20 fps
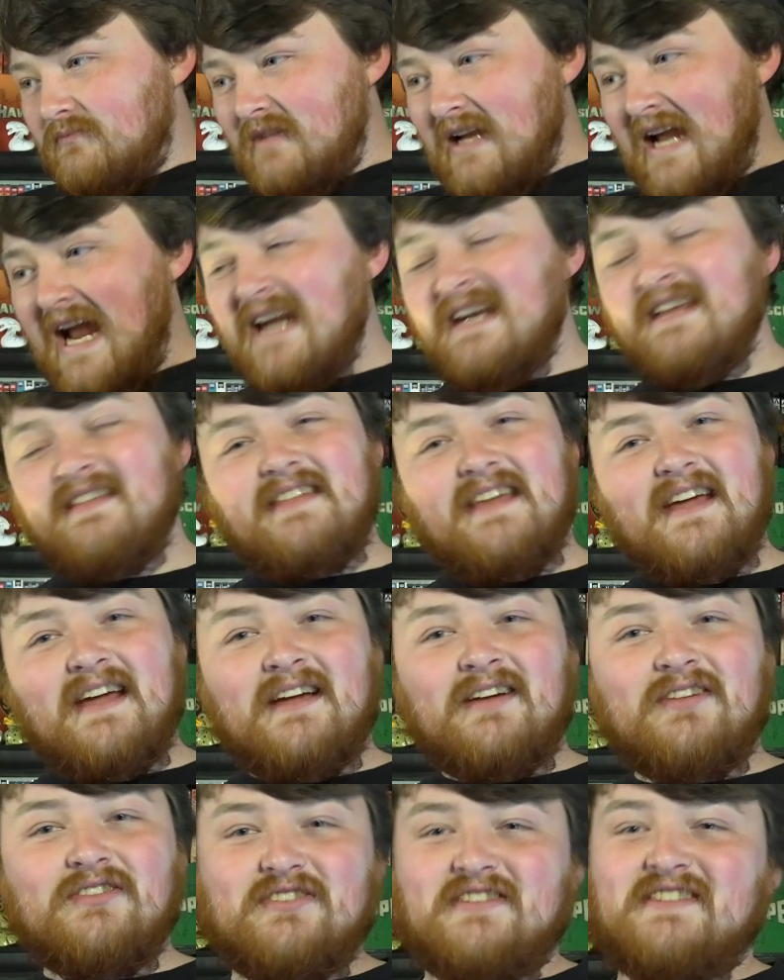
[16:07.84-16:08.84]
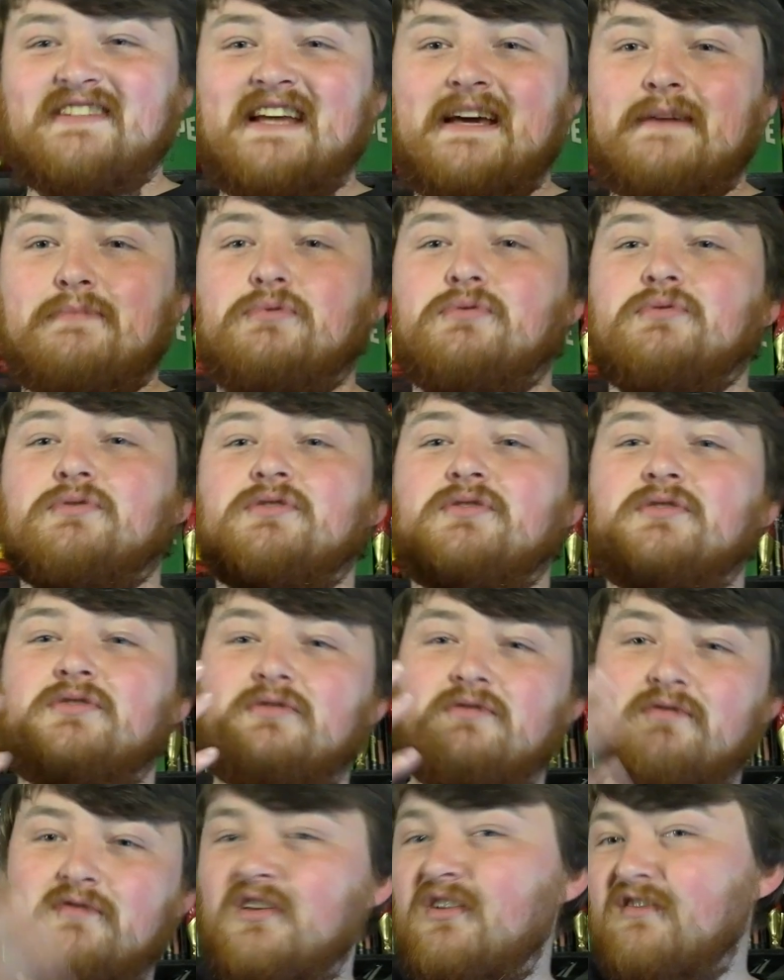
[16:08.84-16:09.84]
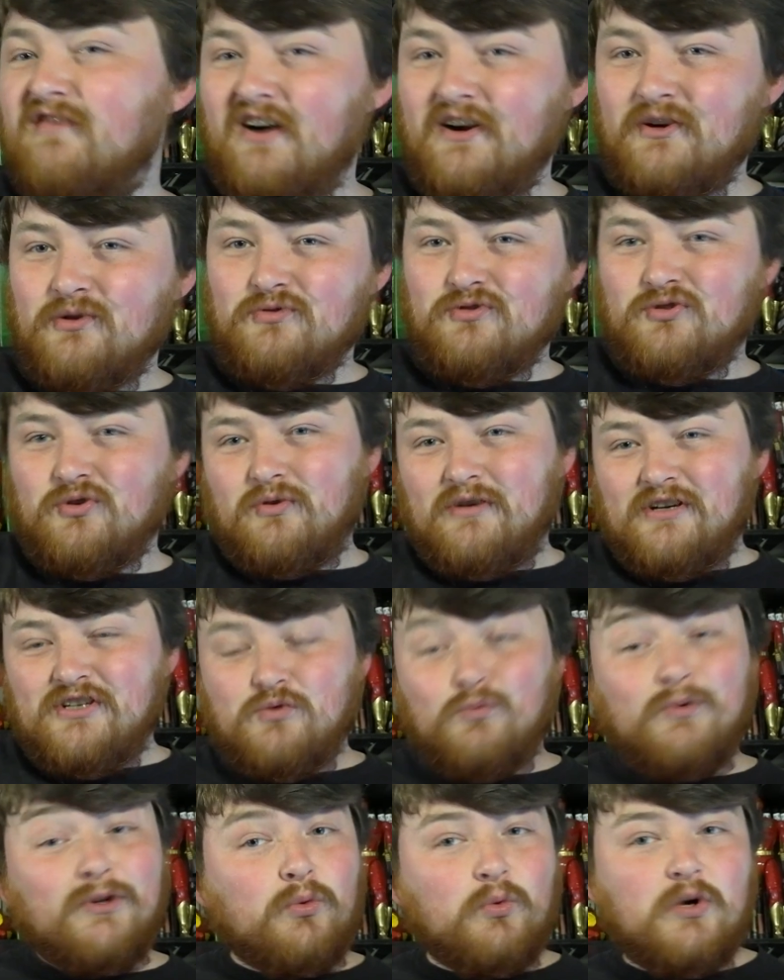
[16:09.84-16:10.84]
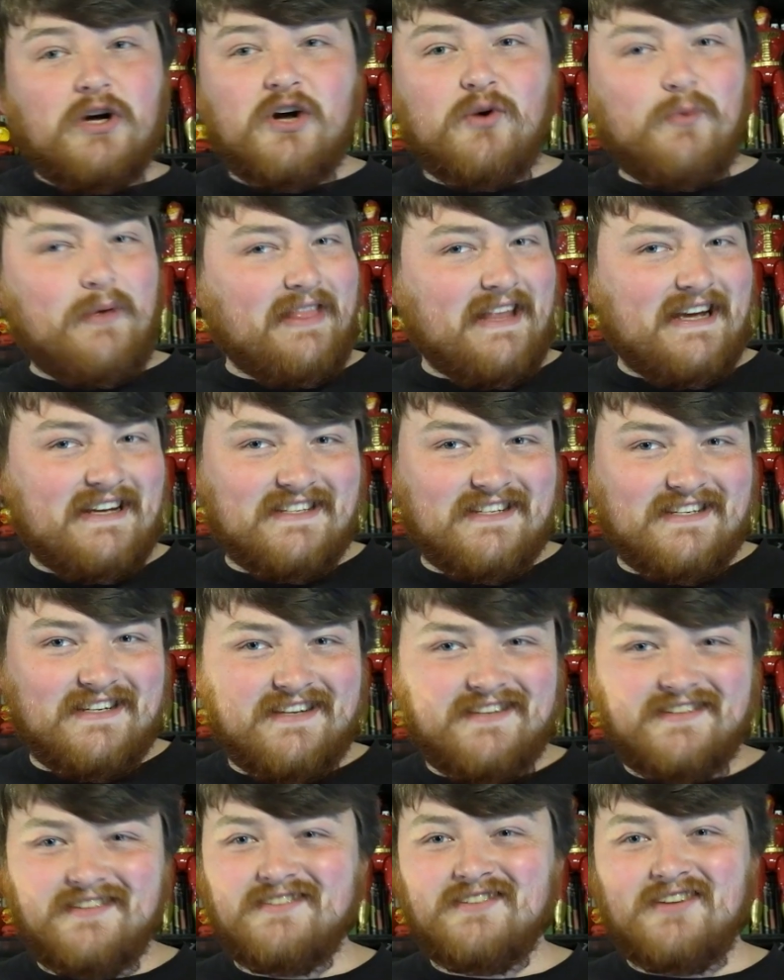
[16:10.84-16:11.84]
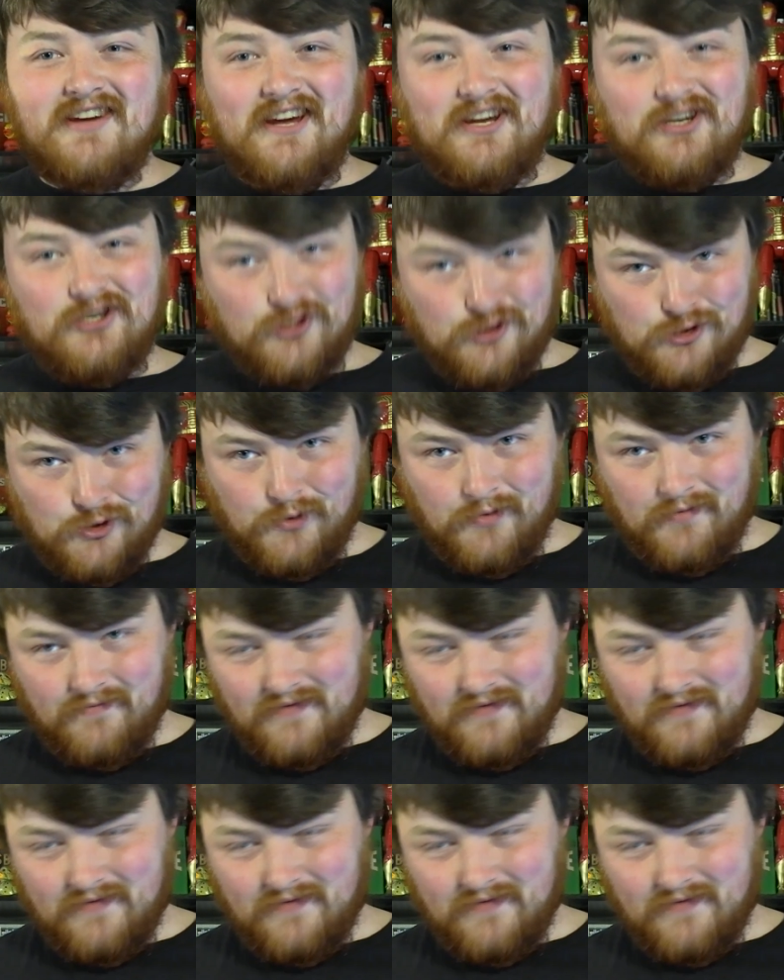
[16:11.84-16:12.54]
anything that's labelled vinyl storage will work with Laserdiscs, I can assure you of